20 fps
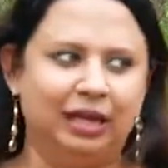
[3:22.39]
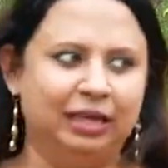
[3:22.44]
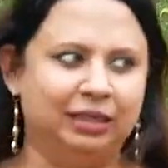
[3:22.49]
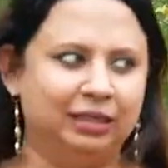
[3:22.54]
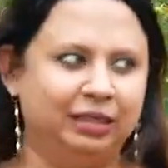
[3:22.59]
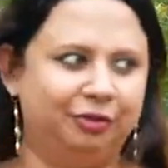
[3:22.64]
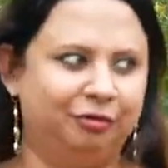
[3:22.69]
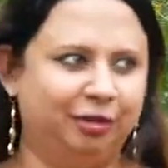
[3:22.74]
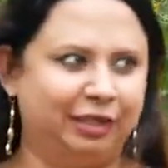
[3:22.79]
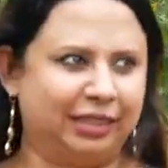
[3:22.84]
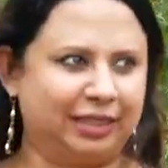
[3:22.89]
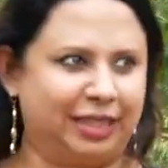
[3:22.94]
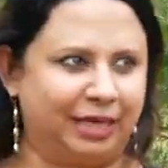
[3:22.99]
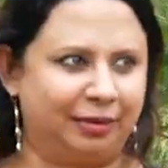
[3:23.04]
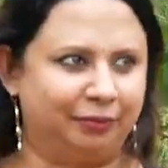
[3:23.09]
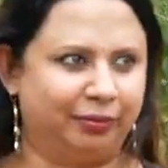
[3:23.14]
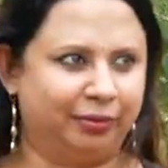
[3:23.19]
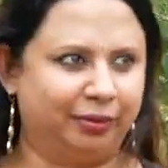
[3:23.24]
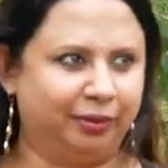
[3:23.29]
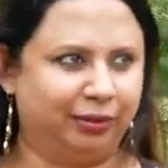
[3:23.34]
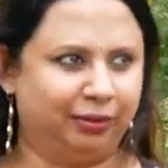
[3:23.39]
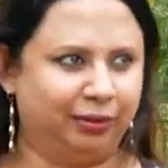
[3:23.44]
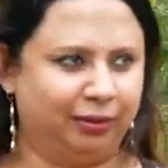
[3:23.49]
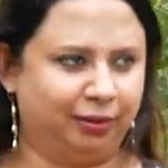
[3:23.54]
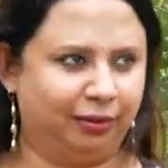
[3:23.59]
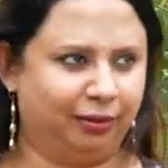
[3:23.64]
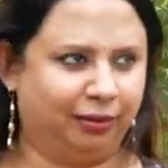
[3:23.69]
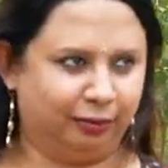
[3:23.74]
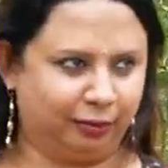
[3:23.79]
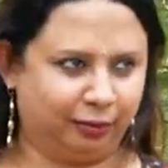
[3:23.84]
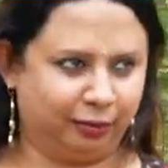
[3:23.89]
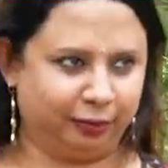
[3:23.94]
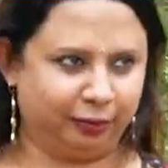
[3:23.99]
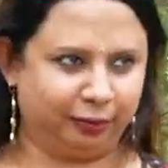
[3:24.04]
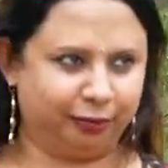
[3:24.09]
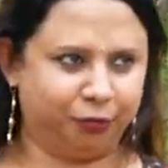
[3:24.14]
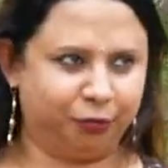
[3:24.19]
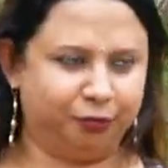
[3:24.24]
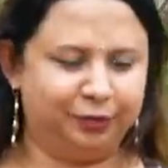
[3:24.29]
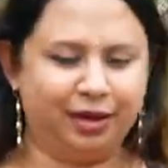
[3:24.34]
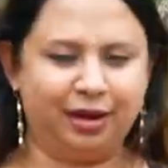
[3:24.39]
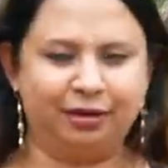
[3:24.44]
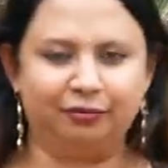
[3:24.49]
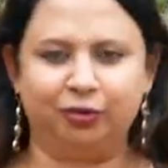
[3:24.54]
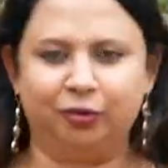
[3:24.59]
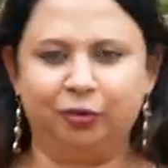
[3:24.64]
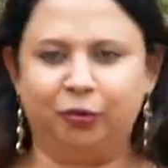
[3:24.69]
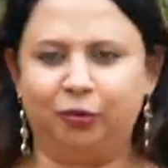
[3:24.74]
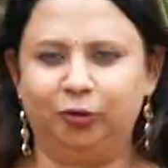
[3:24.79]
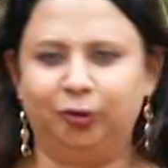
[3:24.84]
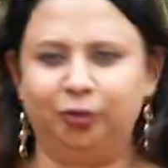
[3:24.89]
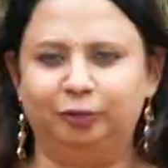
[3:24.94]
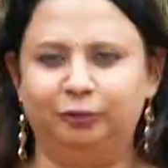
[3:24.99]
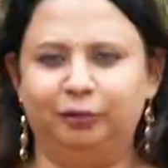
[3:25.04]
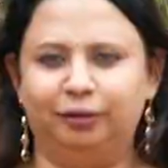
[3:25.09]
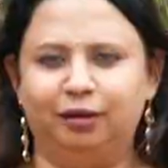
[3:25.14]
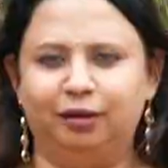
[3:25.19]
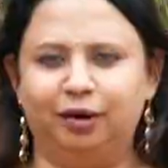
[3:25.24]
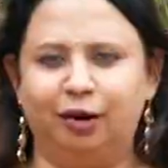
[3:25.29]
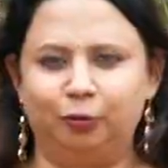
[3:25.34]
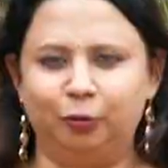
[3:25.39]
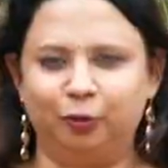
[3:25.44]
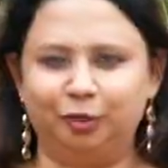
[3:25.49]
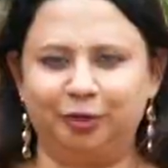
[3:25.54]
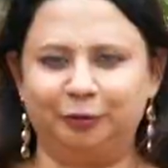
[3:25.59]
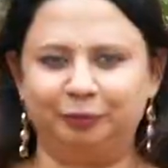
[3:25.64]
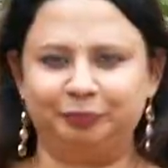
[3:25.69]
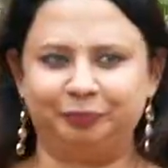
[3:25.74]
See, for example, you may have a goal to build a house,